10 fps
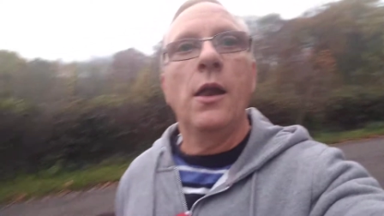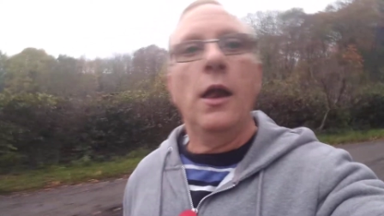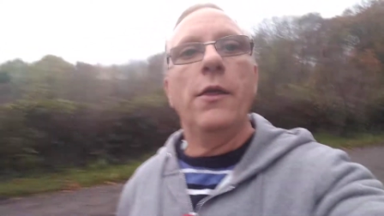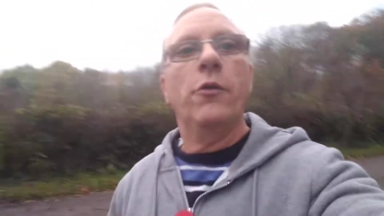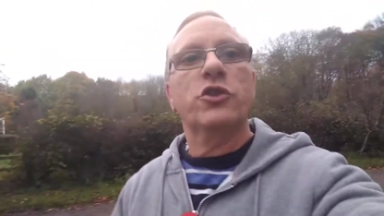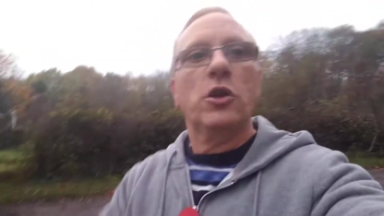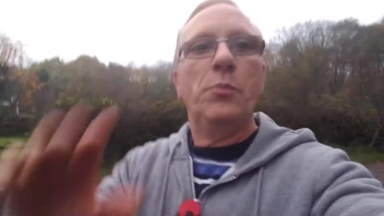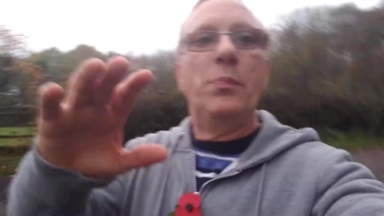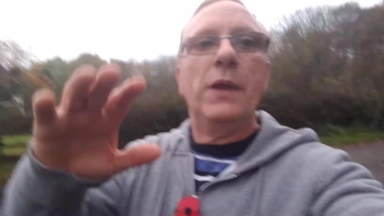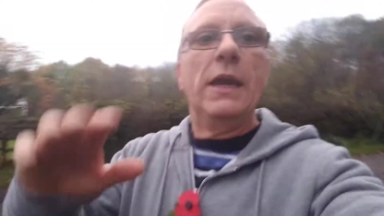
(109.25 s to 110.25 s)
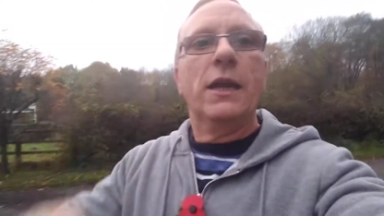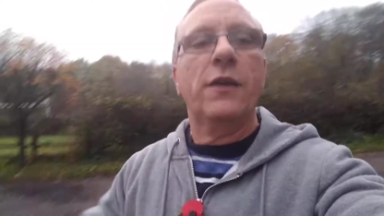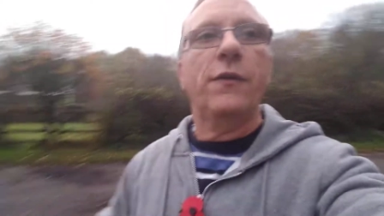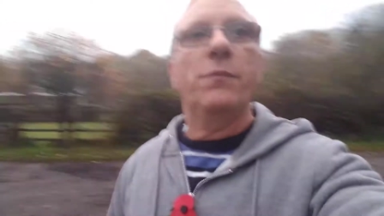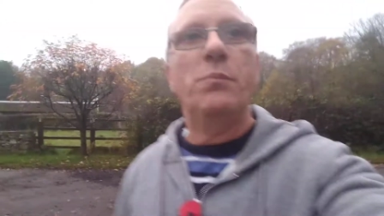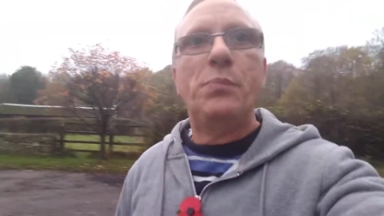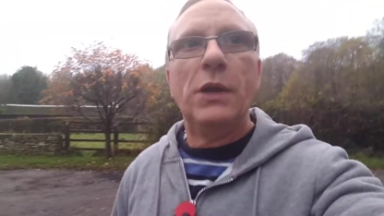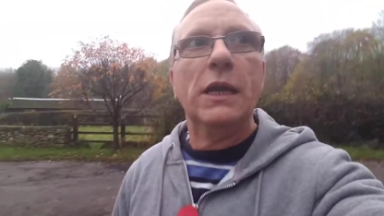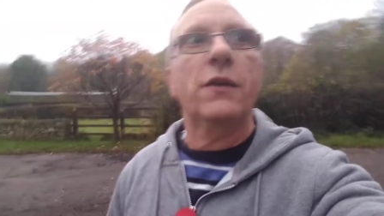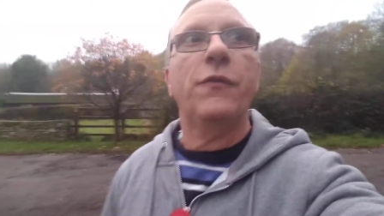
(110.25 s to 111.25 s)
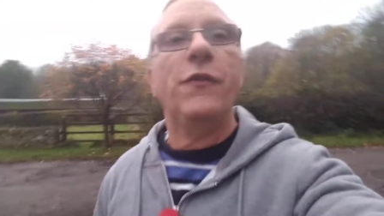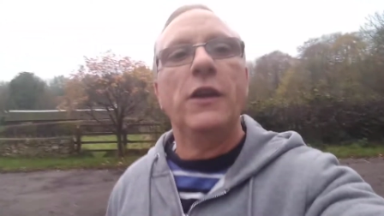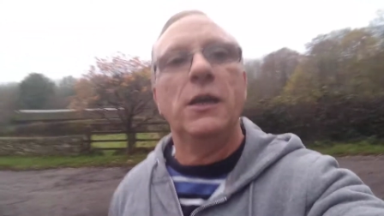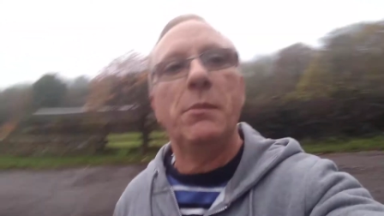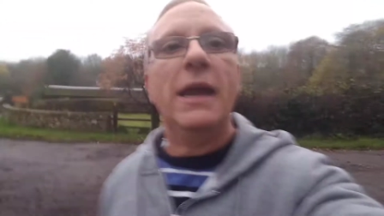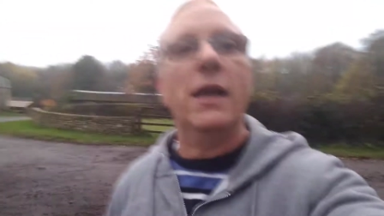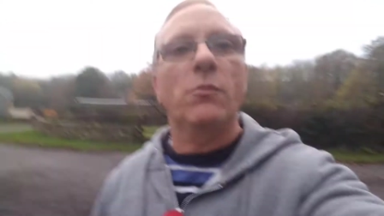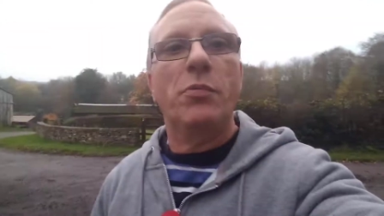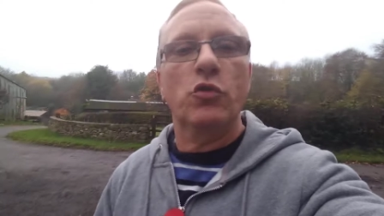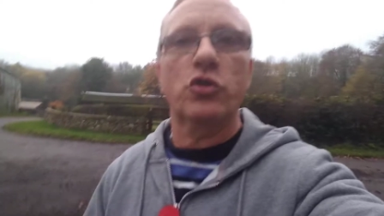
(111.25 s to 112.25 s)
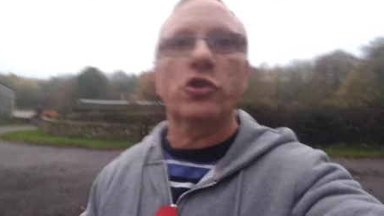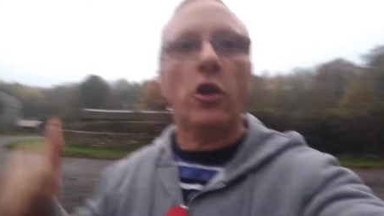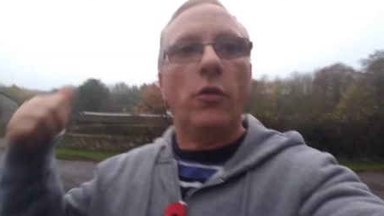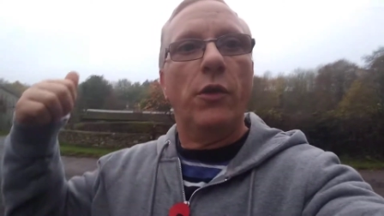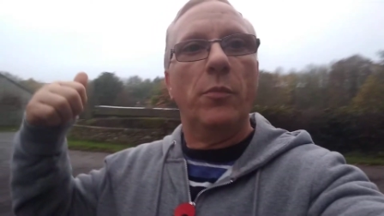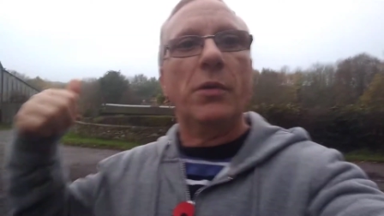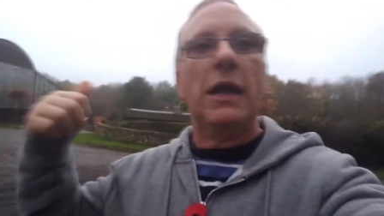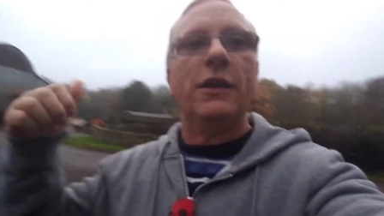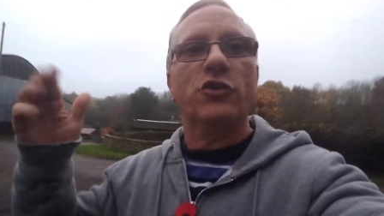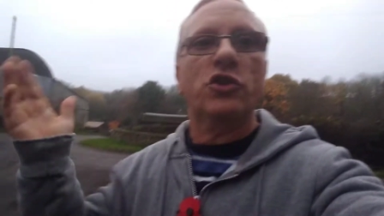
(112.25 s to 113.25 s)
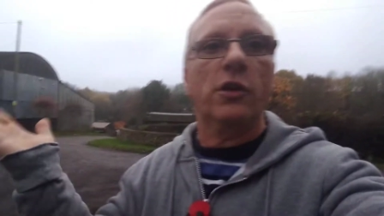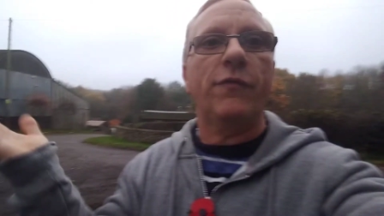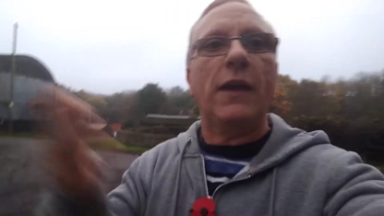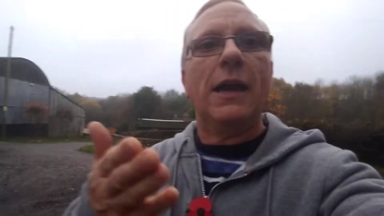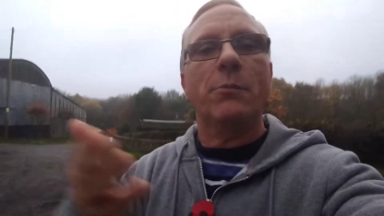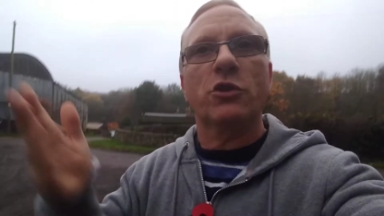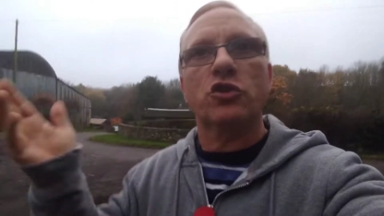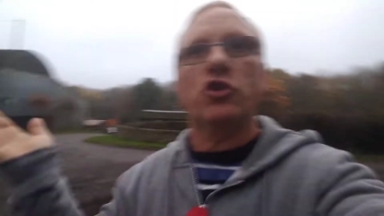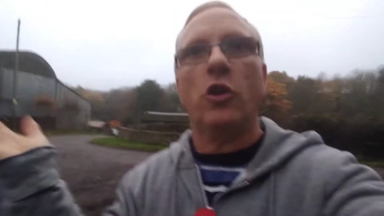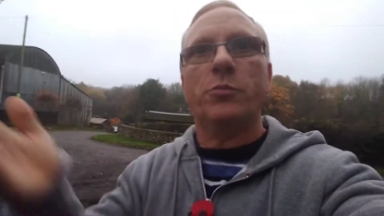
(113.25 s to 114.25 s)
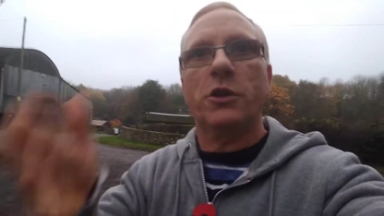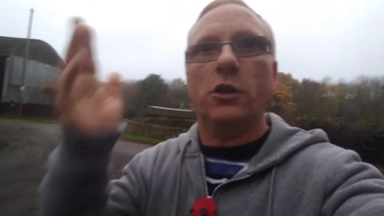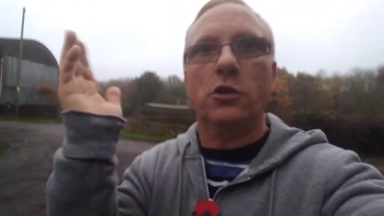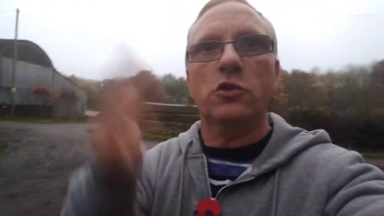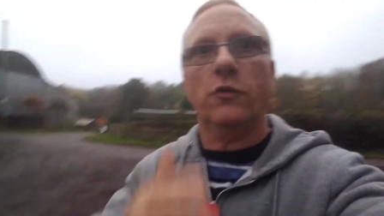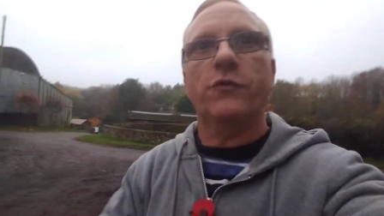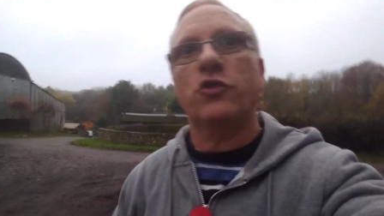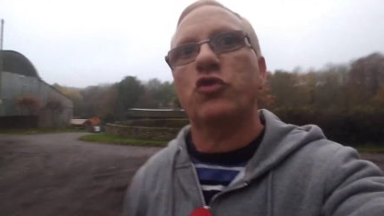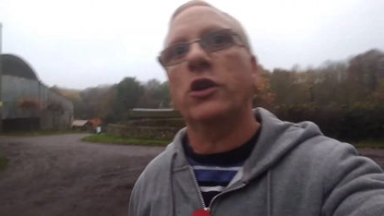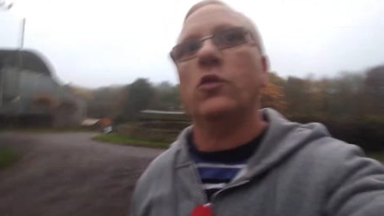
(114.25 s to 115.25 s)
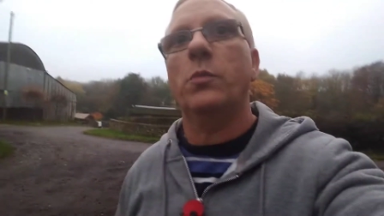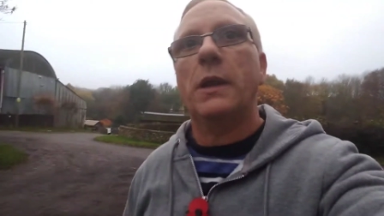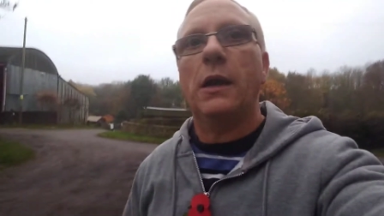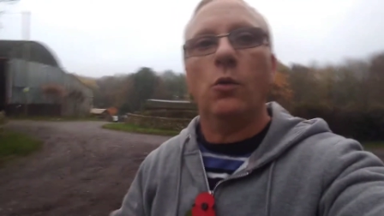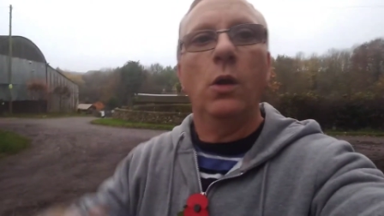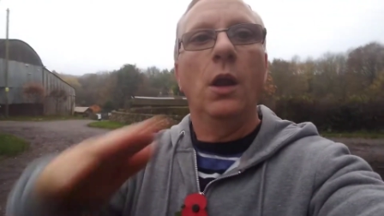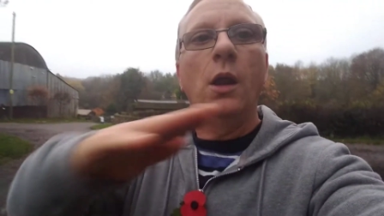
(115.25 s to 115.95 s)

and there was a big big female buzzard on the branch the farmers chopped a lot of the tree up now